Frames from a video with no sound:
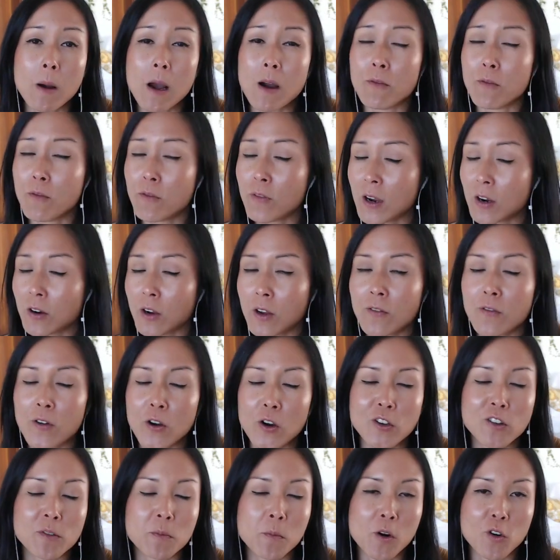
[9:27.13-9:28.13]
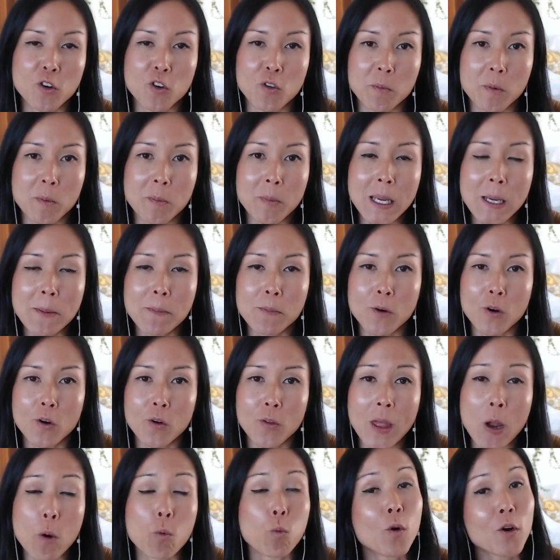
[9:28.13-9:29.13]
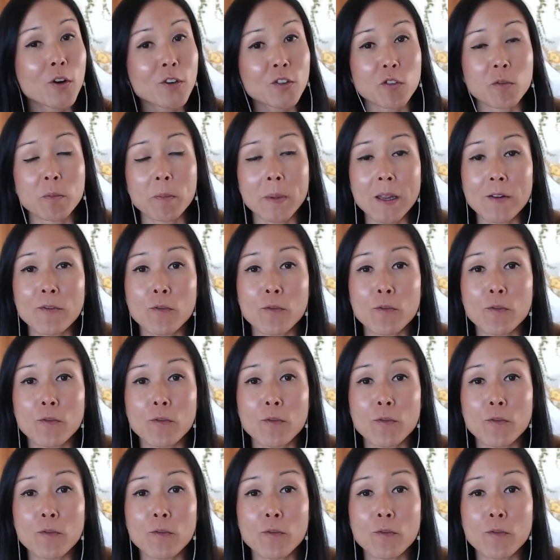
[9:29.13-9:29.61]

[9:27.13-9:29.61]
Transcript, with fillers: a very, very small group of people that works with me